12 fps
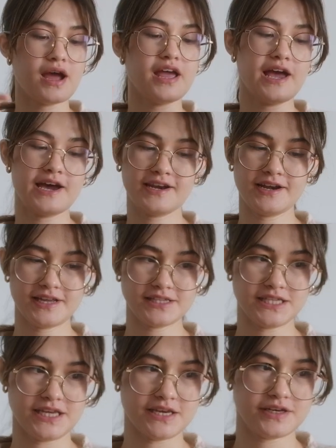I had an
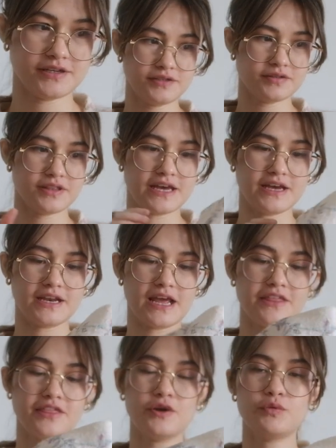idea that
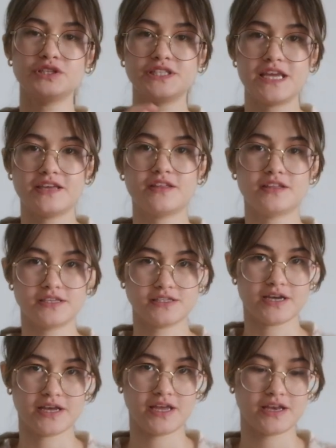I think will take the
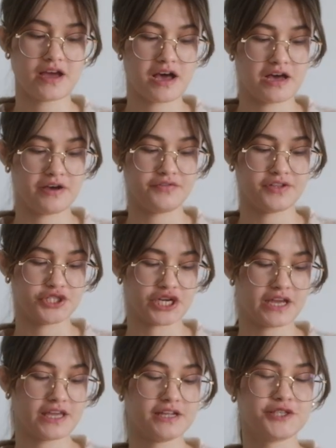design of the
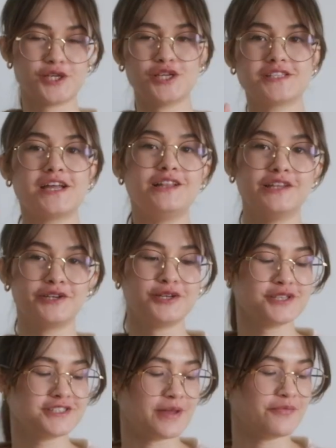jacket just a
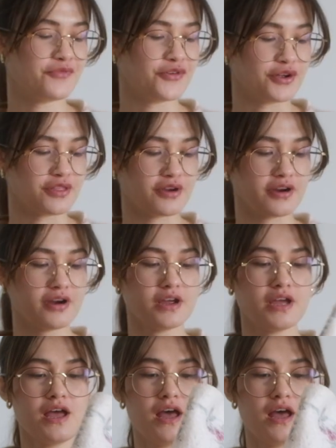little step further.